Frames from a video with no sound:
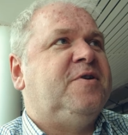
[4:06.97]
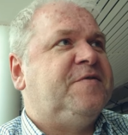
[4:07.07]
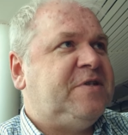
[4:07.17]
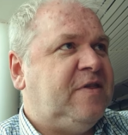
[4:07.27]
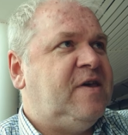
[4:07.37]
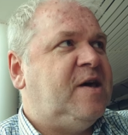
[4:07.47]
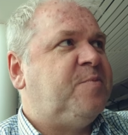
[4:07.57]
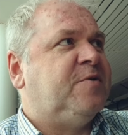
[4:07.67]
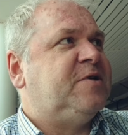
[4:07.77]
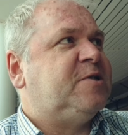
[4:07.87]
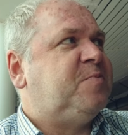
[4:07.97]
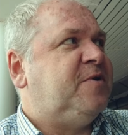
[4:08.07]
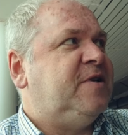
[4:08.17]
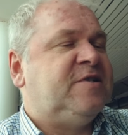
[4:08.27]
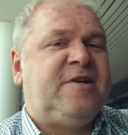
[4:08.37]
You've seen the airport
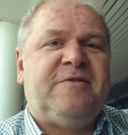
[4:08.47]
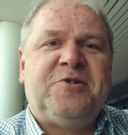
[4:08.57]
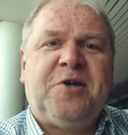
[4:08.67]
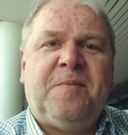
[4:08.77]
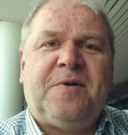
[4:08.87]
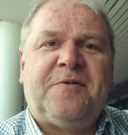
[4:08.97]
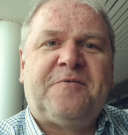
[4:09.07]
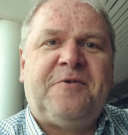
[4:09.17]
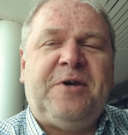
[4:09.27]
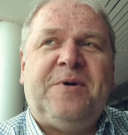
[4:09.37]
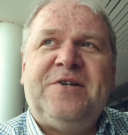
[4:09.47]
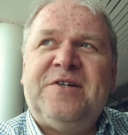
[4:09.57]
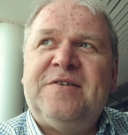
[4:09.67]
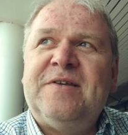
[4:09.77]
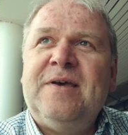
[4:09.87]
experience here at Terminal 3, which
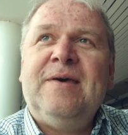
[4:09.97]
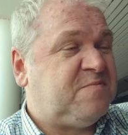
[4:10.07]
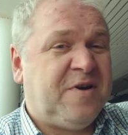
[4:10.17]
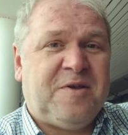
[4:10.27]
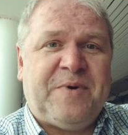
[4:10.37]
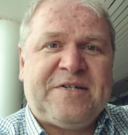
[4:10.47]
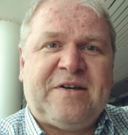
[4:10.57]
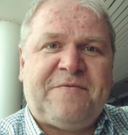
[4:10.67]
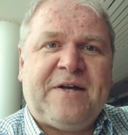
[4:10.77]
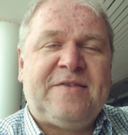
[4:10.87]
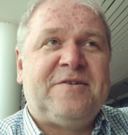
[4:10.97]
is one of the best I've had.